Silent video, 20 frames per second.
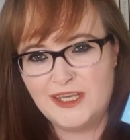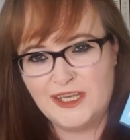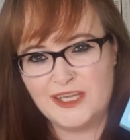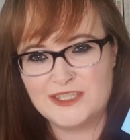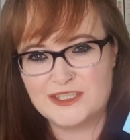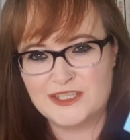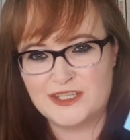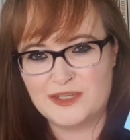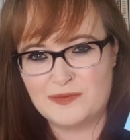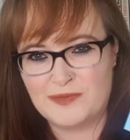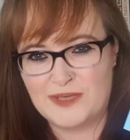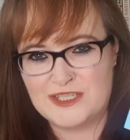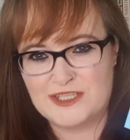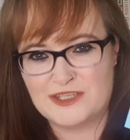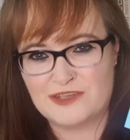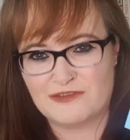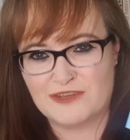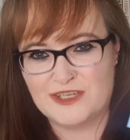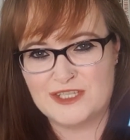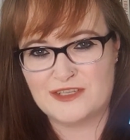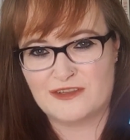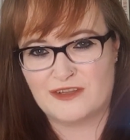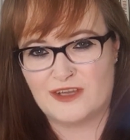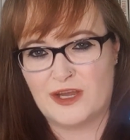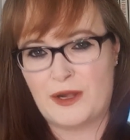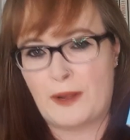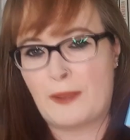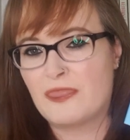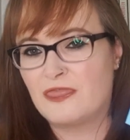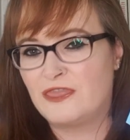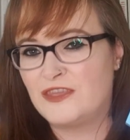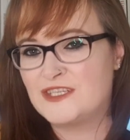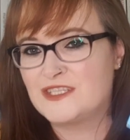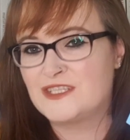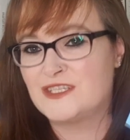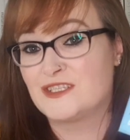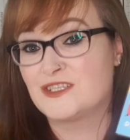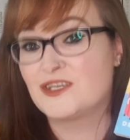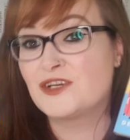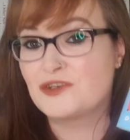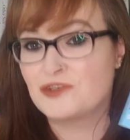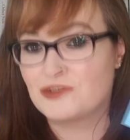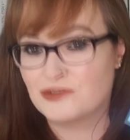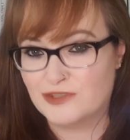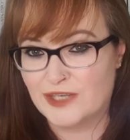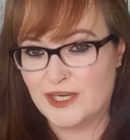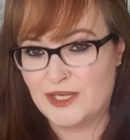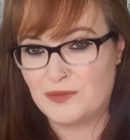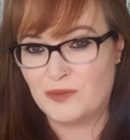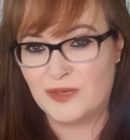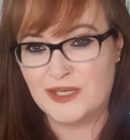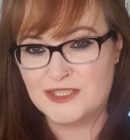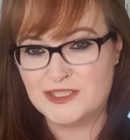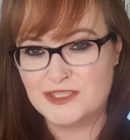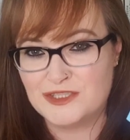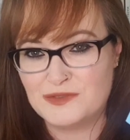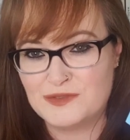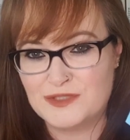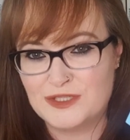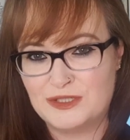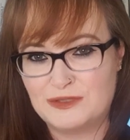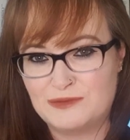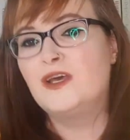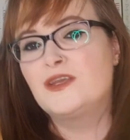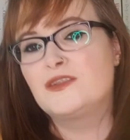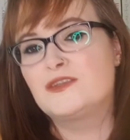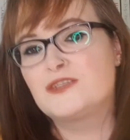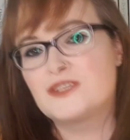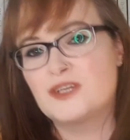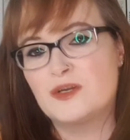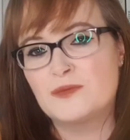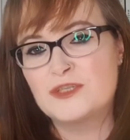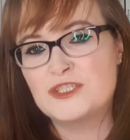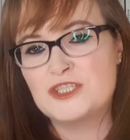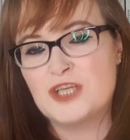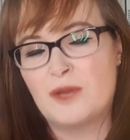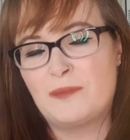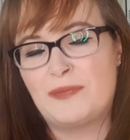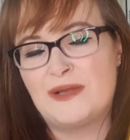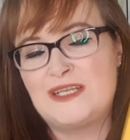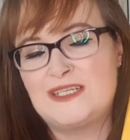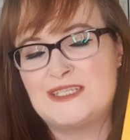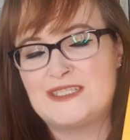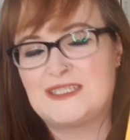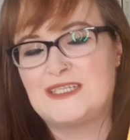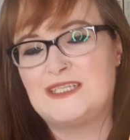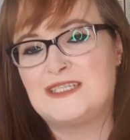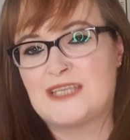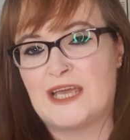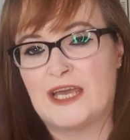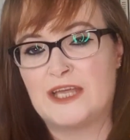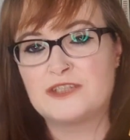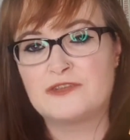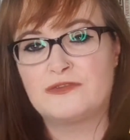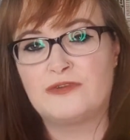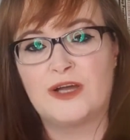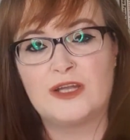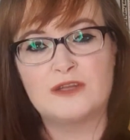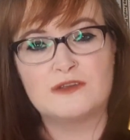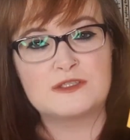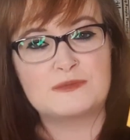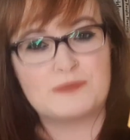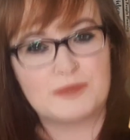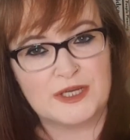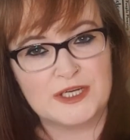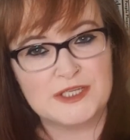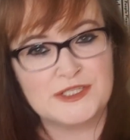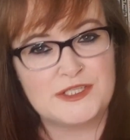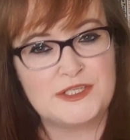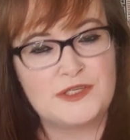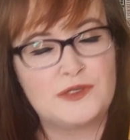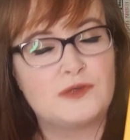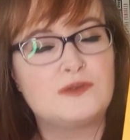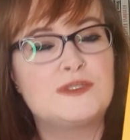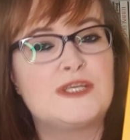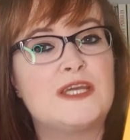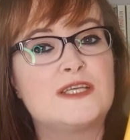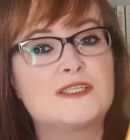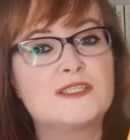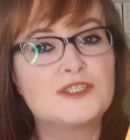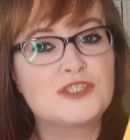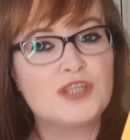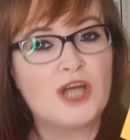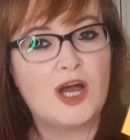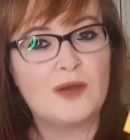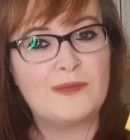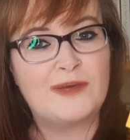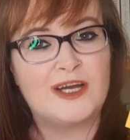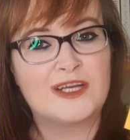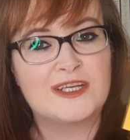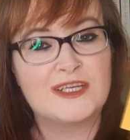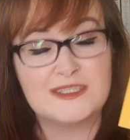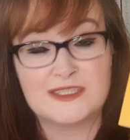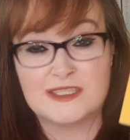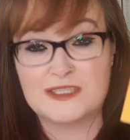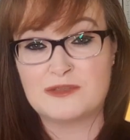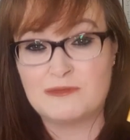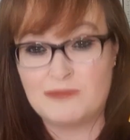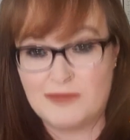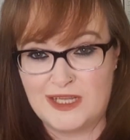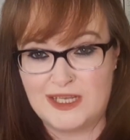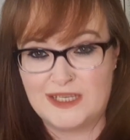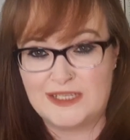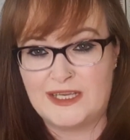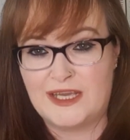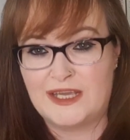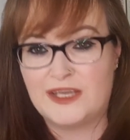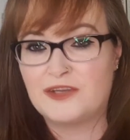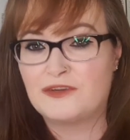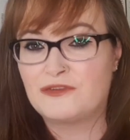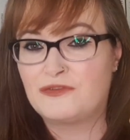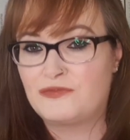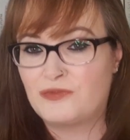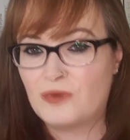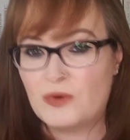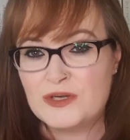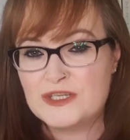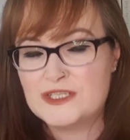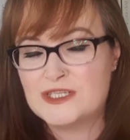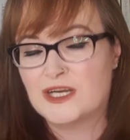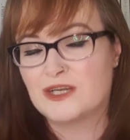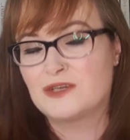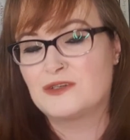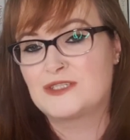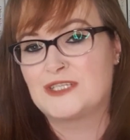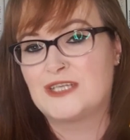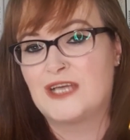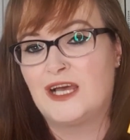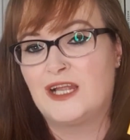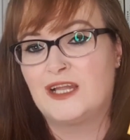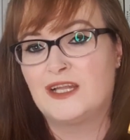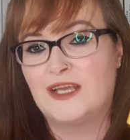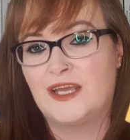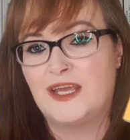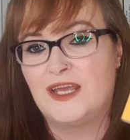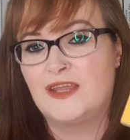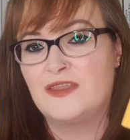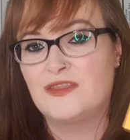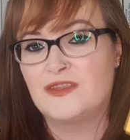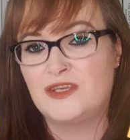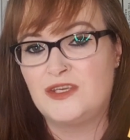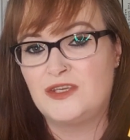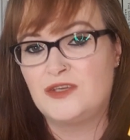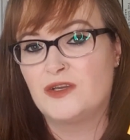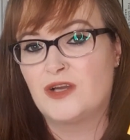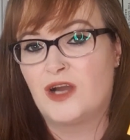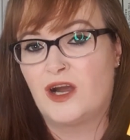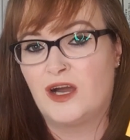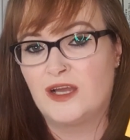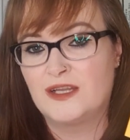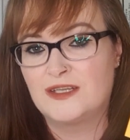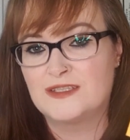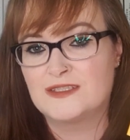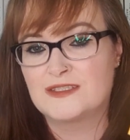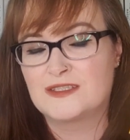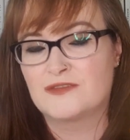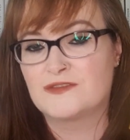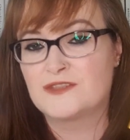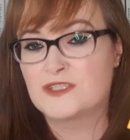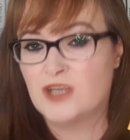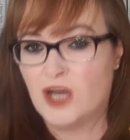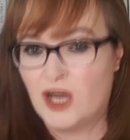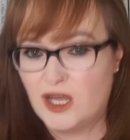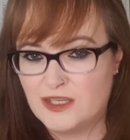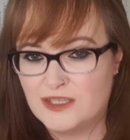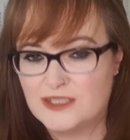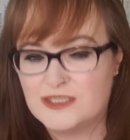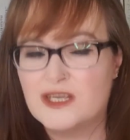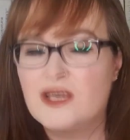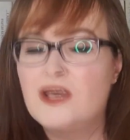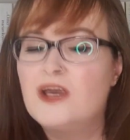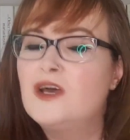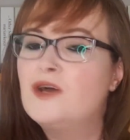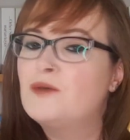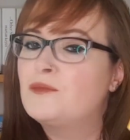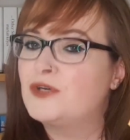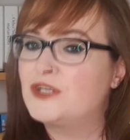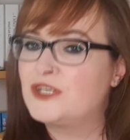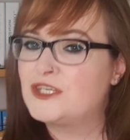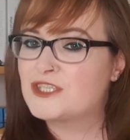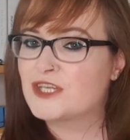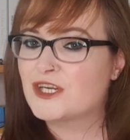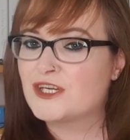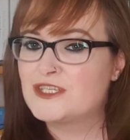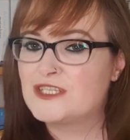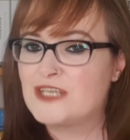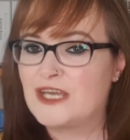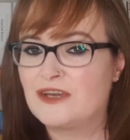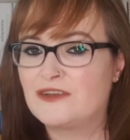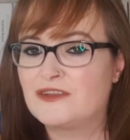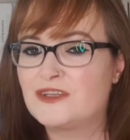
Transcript: into the amazing readathon, this is a great way to do so. The Summer Job by Lizzie Dent follows Birdie, who takes a job on as a sommelier in a four-star hotel in the Highlands of Scotland. But it turns out